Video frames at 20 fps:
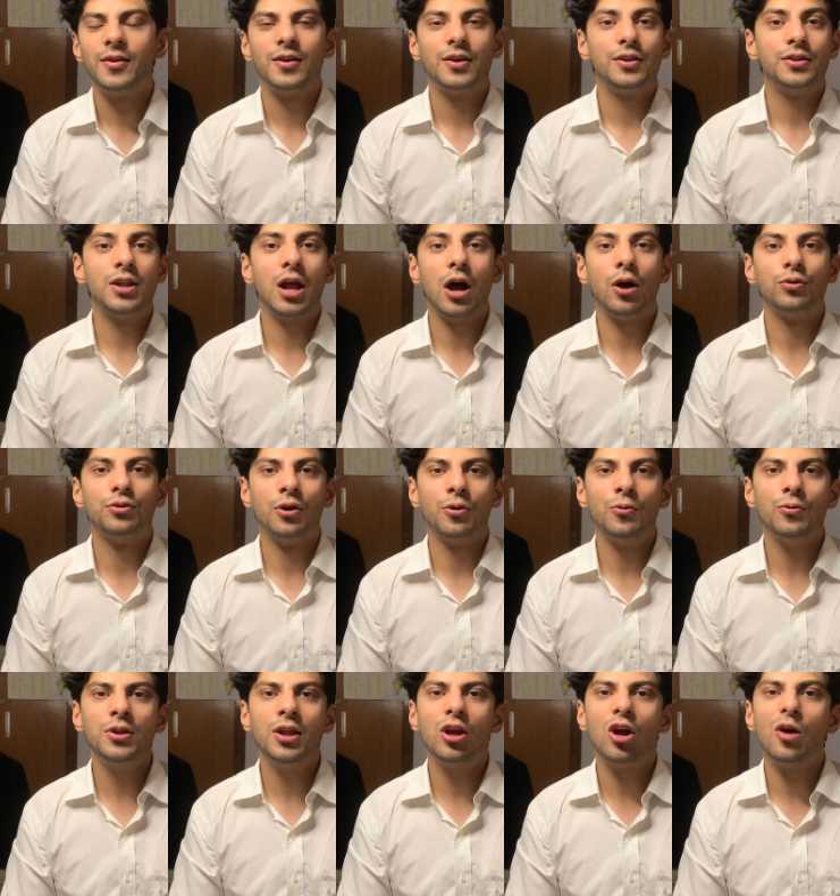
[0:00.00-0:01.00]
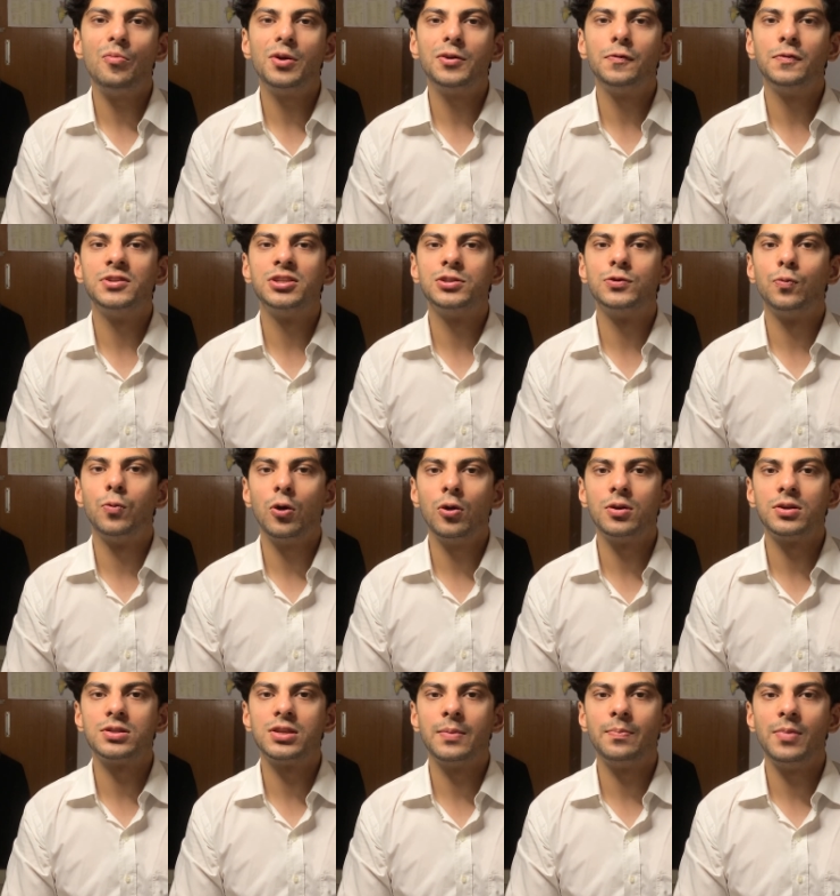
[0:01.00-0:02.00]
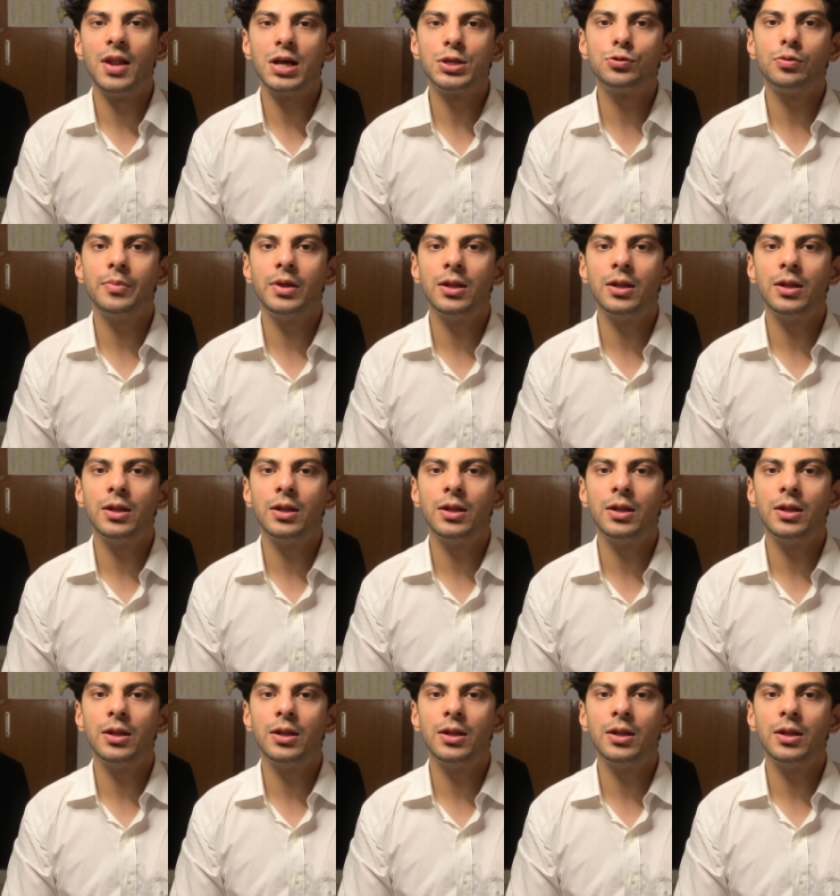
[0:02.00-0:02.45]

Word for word: now, the only comment which is worse than blaspheming